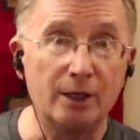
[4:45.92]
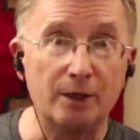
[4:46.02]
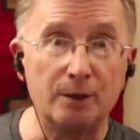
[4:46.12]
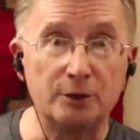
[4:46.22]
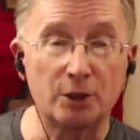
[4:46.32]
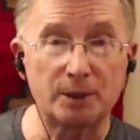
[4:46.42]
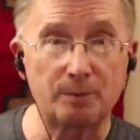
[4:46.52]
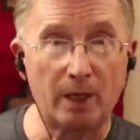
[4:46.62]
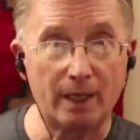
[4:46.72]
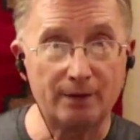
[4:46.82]
Just
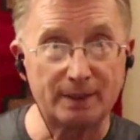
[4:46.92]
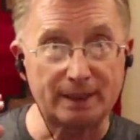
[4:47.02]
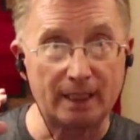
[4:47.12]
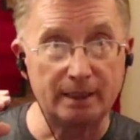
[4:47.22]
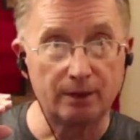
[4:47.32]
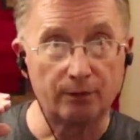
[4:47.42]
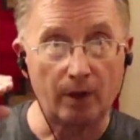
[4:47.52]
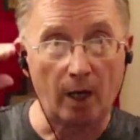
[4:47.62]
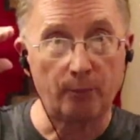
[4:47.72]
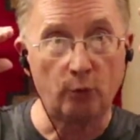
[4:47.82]
by this idea of
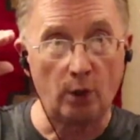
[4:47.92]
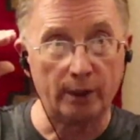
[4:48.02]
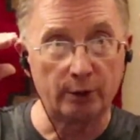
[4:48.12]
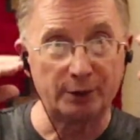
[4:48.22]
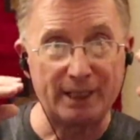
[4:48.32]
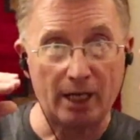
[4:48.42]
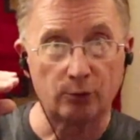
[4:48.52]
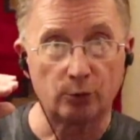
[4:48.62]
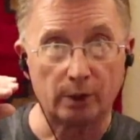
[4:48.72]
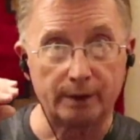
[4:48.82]
up 1 or down
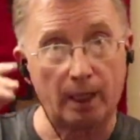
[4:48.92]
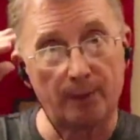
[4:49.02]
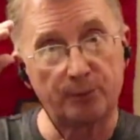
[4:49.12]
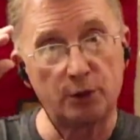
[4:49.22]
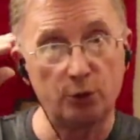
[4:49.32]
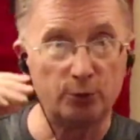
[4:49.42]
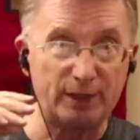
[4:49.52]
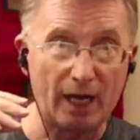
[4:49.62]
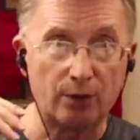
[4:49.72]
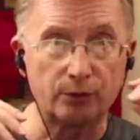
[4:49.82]
1, up 2,
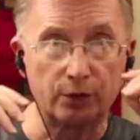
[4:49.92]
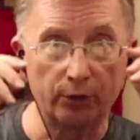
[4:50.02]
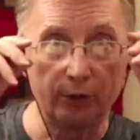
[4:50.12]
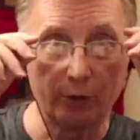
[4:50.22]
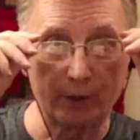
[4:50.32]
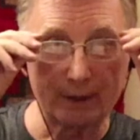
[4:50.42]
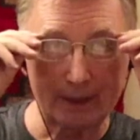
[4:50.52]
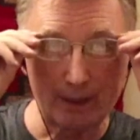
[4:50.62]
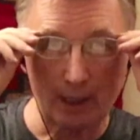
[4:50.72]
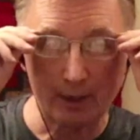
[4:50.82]
down 2, you can
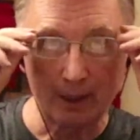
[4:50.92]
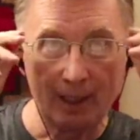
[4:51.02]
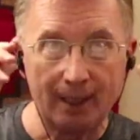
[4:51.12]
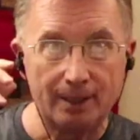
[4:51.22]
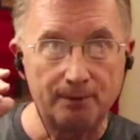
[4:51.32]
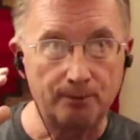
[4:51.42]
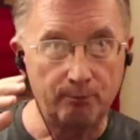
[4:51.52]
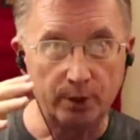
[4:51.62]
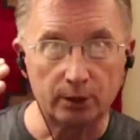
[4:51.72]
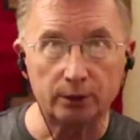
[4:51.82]
start
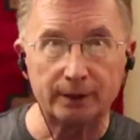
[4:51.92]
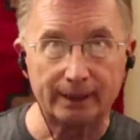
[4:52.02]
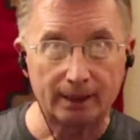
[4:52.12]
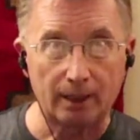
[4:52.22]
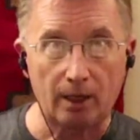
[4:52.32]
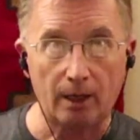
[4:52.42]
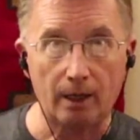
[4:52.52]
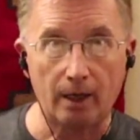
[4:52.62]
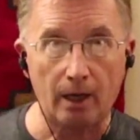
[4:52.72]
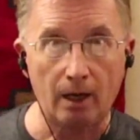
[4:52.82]
building
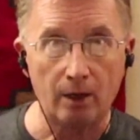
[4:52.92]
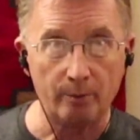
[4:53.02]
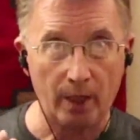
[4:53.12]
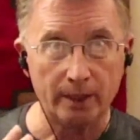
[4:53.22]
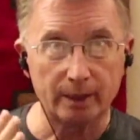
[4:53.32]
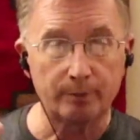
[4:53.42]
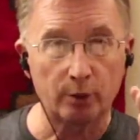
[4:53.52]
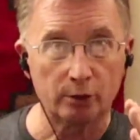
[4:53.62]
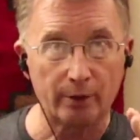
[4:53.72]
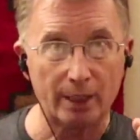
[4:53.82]
harmonic
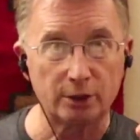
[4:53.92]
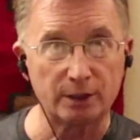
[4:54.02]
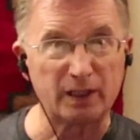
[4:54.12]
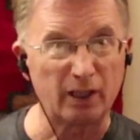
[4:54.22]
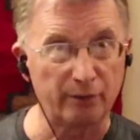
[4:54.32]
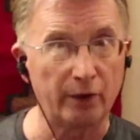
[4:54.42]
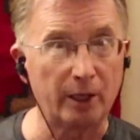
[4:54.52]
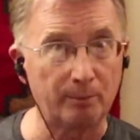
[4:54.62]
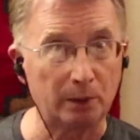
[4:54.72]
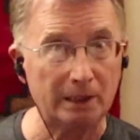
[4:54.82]
progressions that are very
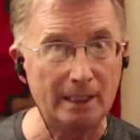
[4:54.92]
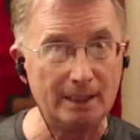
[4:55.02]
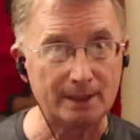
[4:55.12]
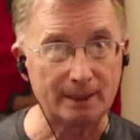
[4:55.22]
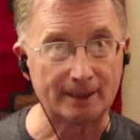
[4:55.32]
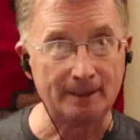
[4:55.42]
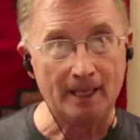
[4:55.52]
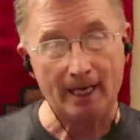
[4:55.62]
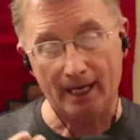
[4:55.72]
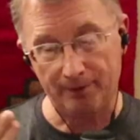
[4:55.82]
pleasing,
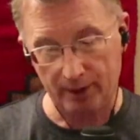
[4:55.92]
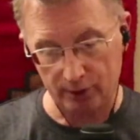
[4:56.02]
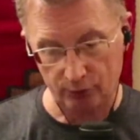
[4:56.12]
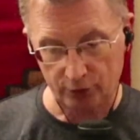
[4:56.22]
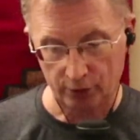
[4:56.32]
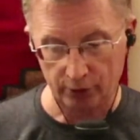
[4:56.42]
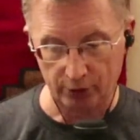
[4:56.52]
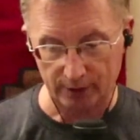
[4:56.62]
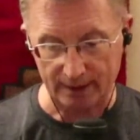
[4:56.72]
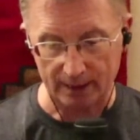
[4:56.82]
and then you turn your
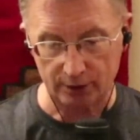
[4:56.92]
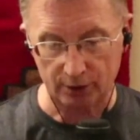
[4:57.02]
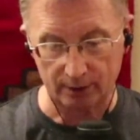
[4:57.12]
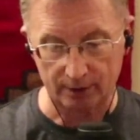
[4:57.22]
attention